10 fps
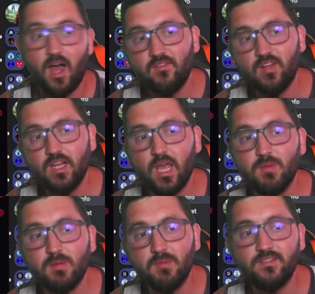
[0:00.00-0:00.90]
Ivy
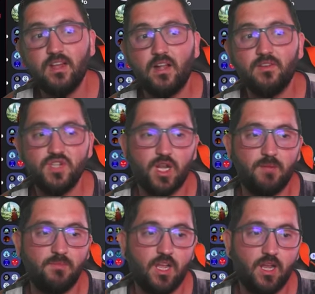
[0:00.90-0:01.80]
Gaming, myself,
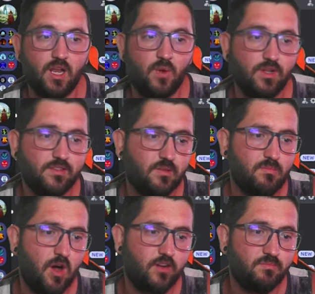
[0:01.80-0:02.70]
Jerem, Dakila,
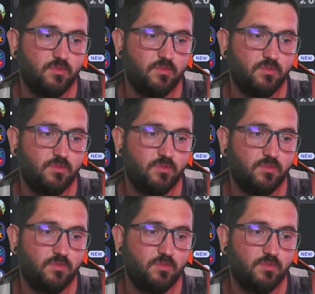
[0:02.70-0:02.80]
Wilson Box,